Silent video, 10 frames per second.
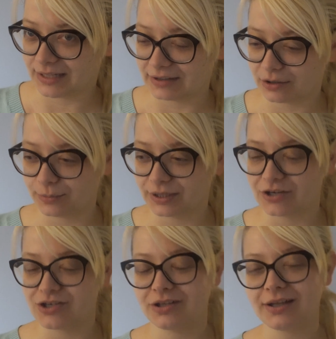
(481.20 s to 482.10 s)
that
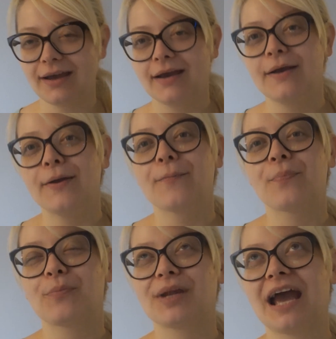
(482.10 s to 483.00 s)
combination.
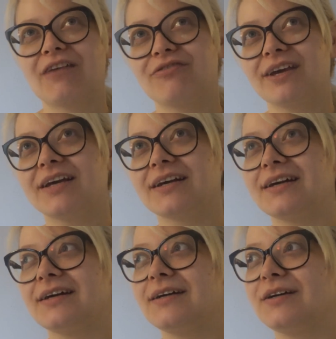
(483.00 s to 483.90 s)
But I think
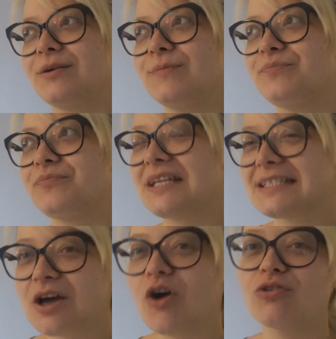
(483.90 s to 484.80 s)
this
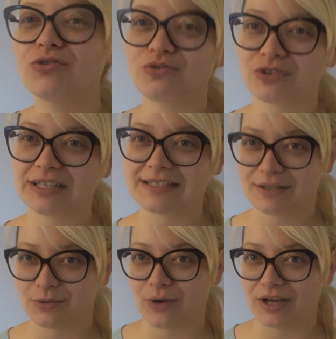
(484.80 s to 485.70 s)
is the only really
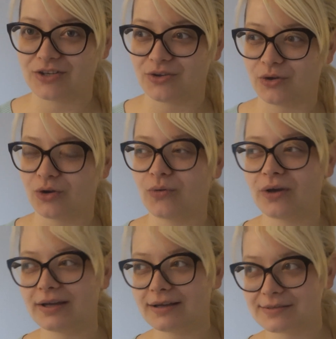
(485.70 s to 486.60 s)
situation, you know.
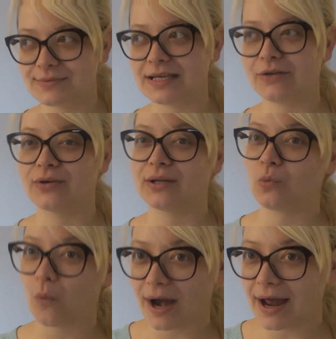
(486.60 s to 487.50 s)
As I'm saying, you
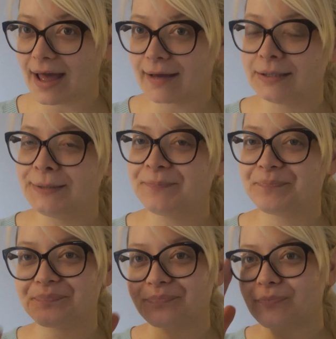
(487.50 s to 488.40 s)
can wear
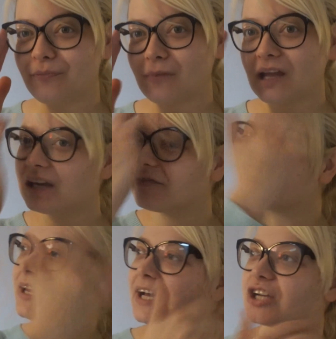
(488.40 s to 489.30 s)

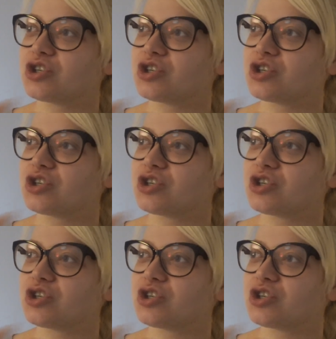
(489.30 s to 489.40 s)
even like a